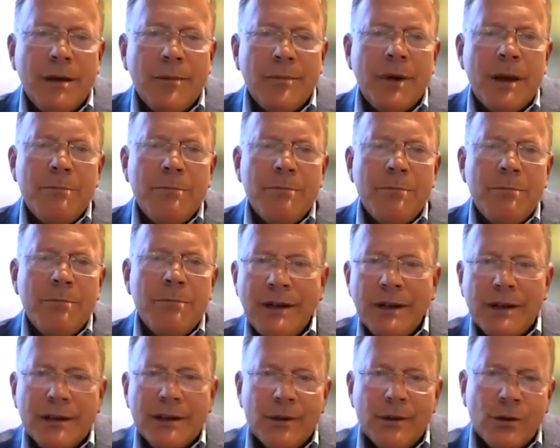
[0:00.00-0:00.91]
by
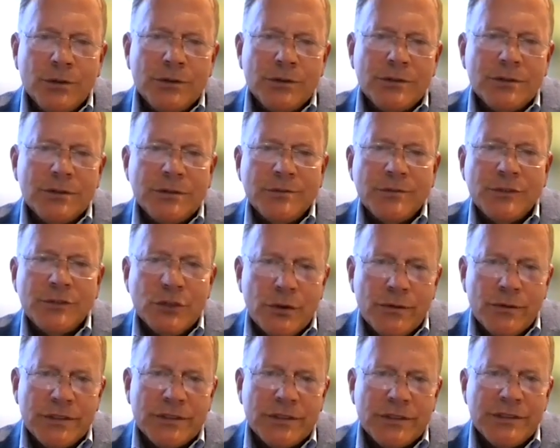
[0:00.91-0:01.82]
bundling those
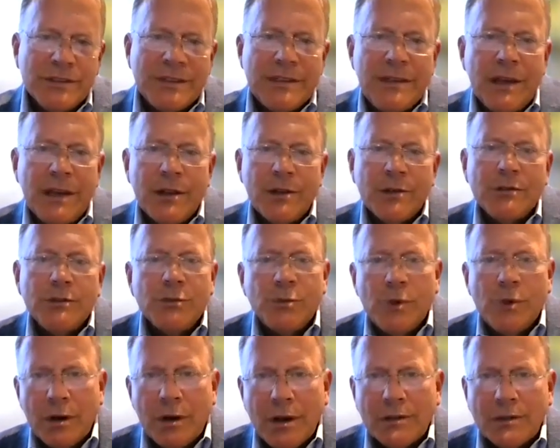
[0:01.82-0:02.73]
services together to
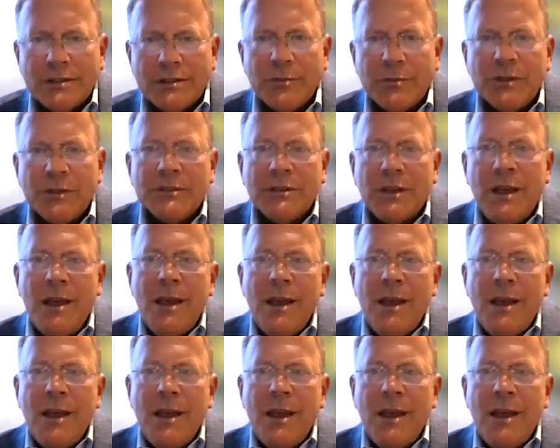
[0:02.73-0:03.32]
our customers.